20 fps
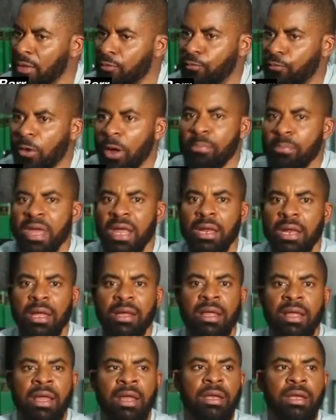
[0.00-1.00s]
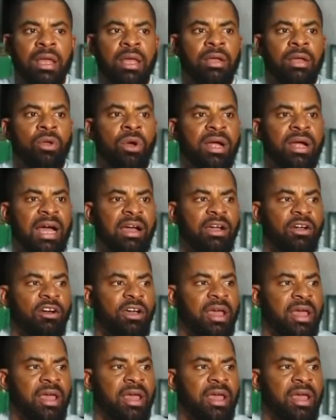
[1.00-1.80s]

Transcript: From a local,